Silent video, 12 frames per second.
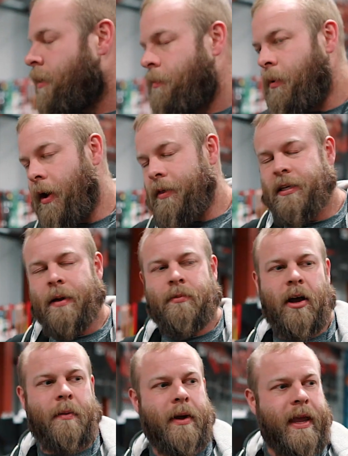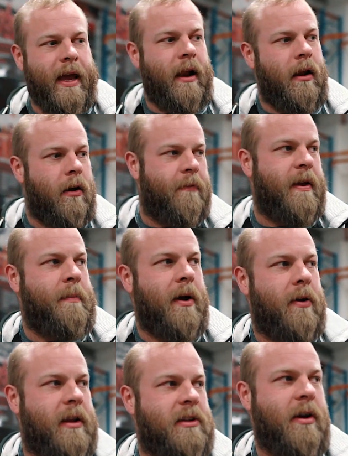but at the same time, I get a lot of
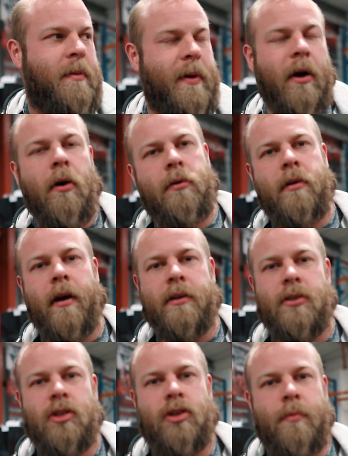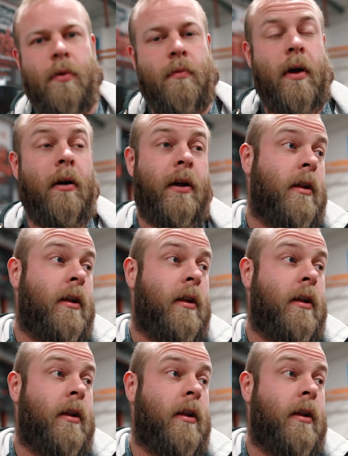feedback on Instagram about, oh, you guys are super real.